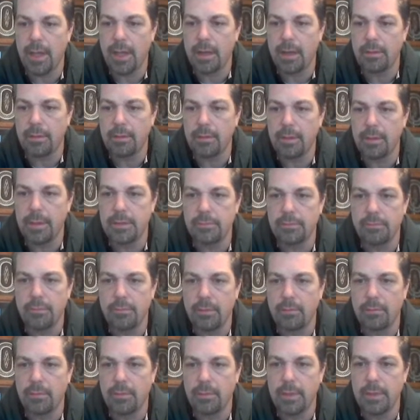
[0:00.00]
out, it's
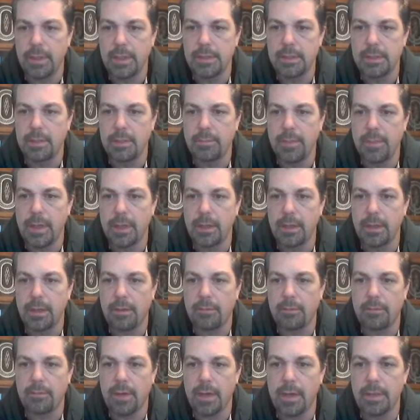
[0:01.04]
real easy to make
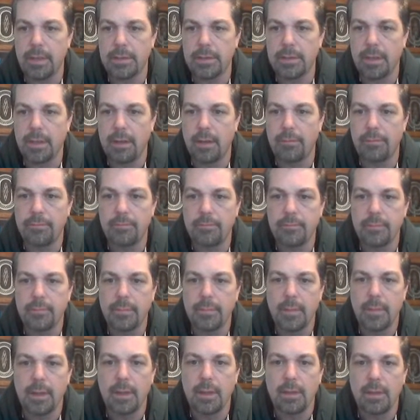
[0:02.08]
and create stuff.
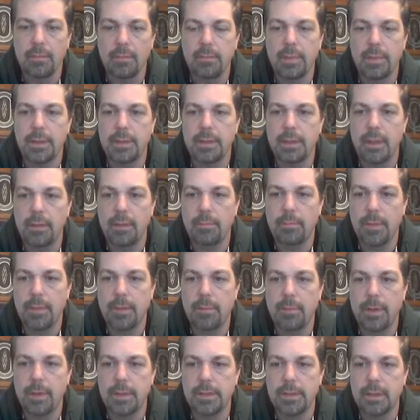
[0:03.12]
But
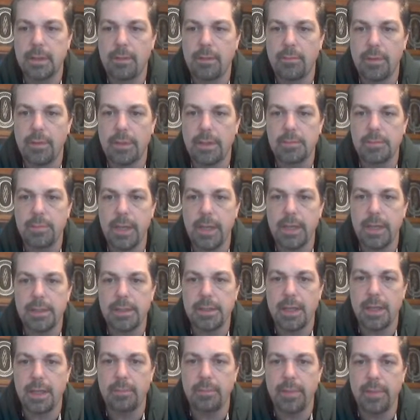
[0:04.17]
remember I said I wanted to
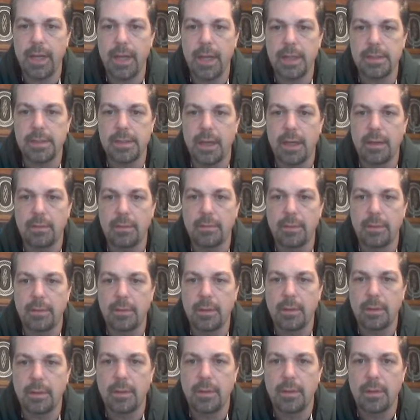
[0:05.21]
space that page out.
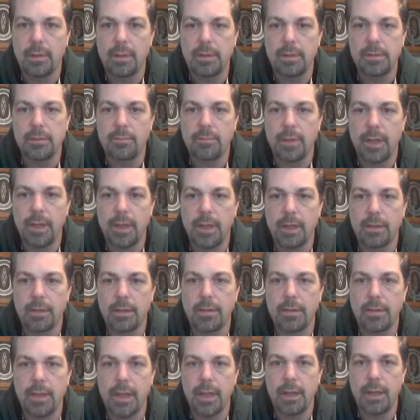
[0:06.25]
So what I got to
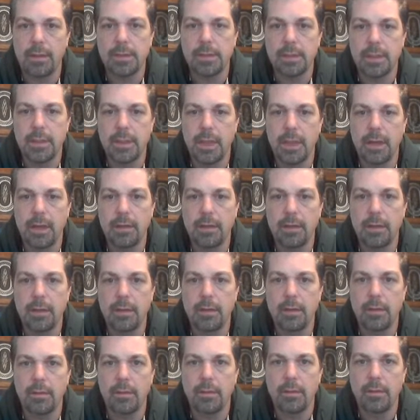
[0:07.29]
do now is go down
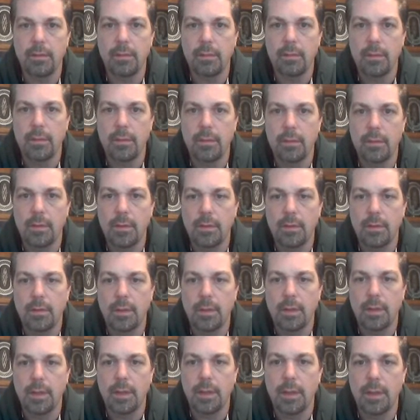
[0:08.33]
here
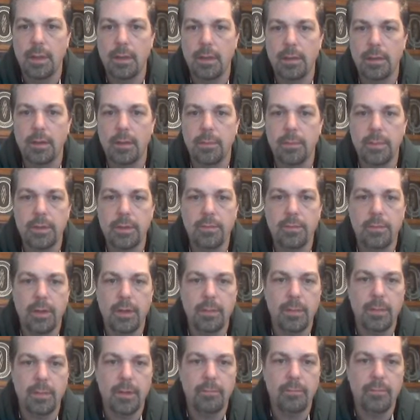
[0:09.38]
and go
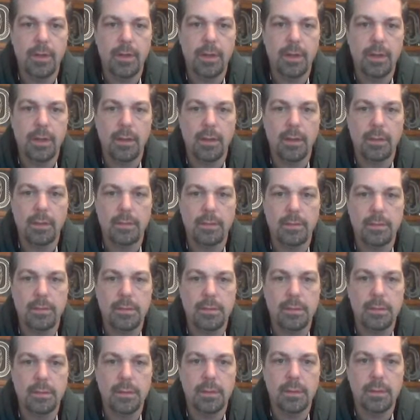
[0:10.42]
between my videos.
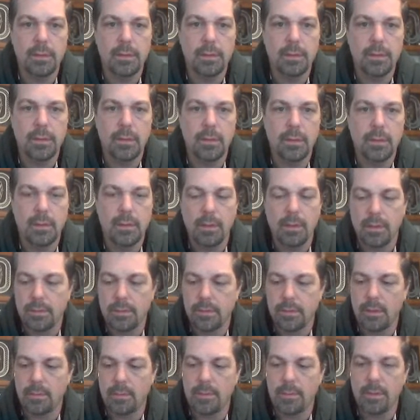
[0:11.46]

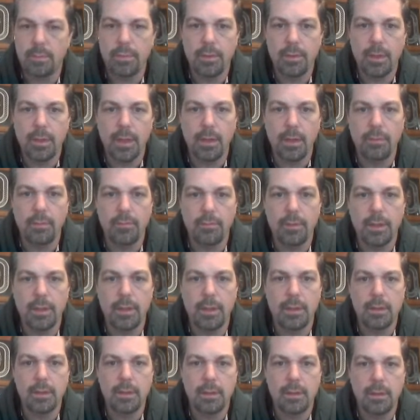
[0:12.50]
So I'm going to put like
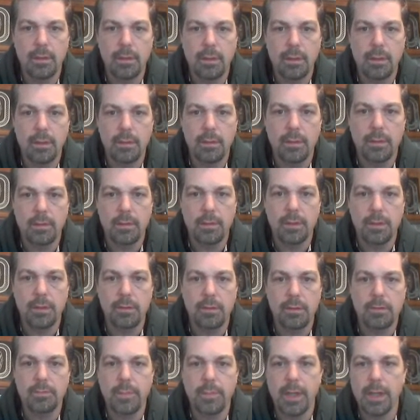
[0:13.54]
1,
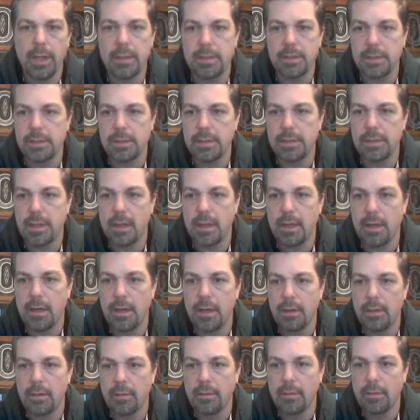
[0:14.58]
2 spaces
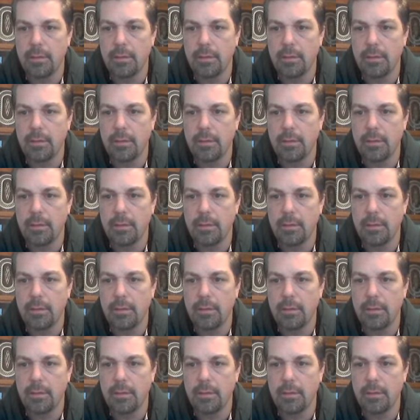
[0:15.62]
there.